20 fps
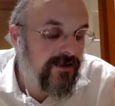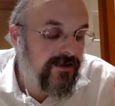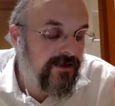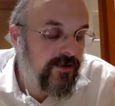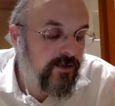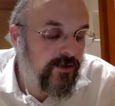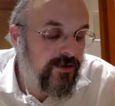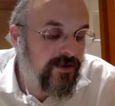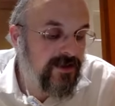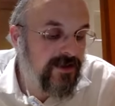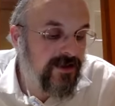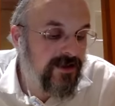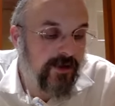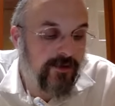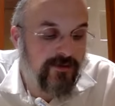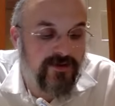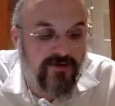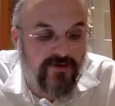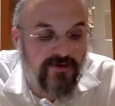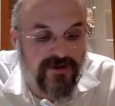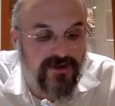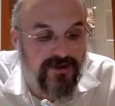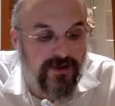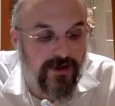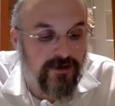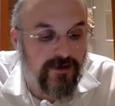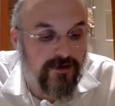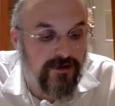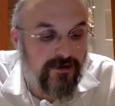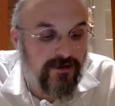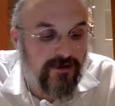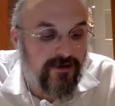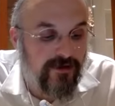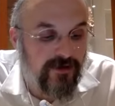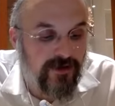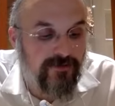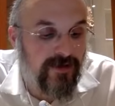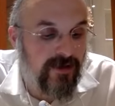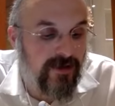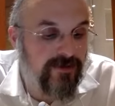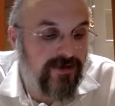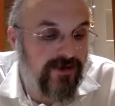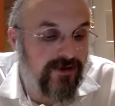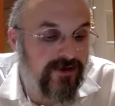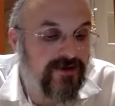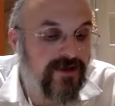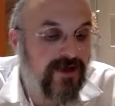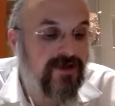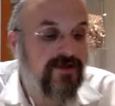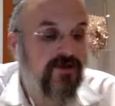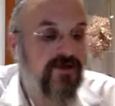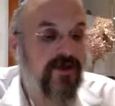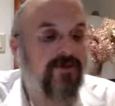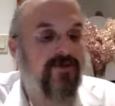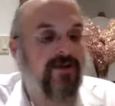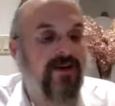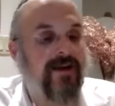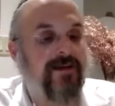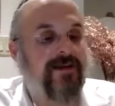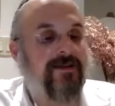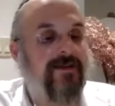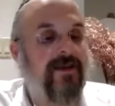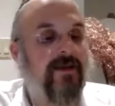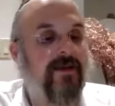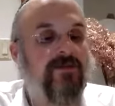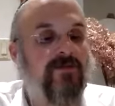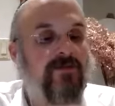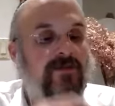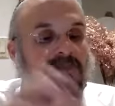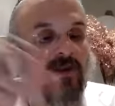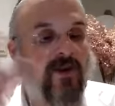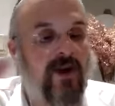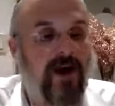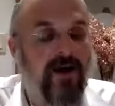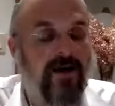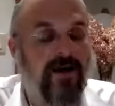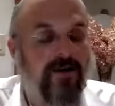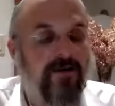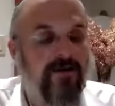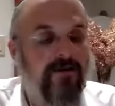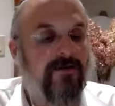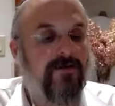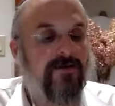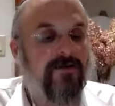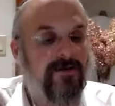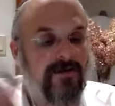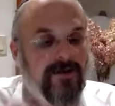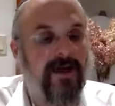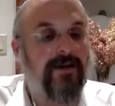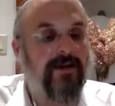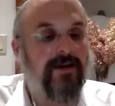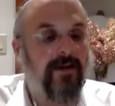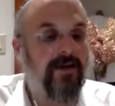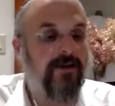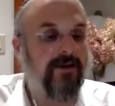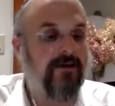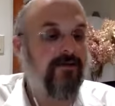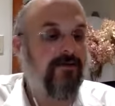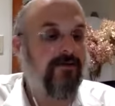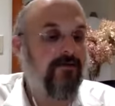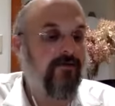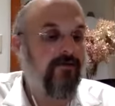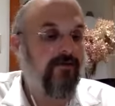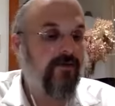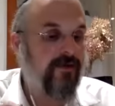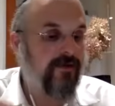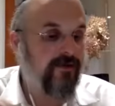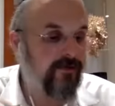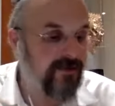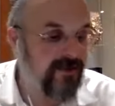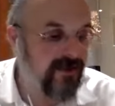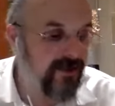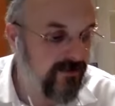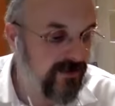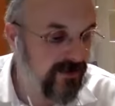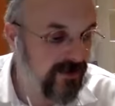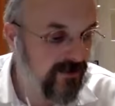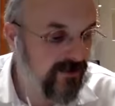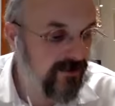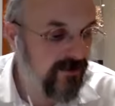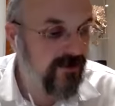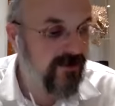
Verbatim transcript: The word sin comes from Sinai. Klemar meaning to say, so you have trak Sinai, which means lock Sinai. What does that mean?